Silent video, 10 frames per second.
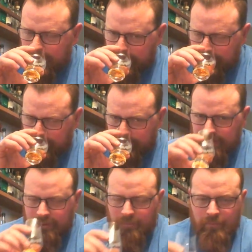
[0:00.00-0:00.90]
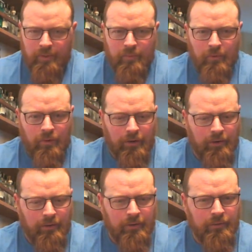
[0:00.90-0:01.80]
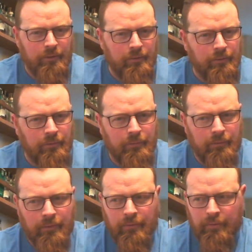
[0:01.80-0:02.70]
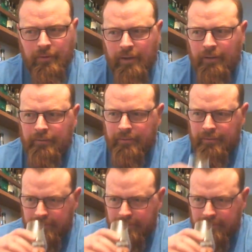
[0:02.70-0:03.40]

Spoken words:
So I'm getting way more on the nose with a quarter cask.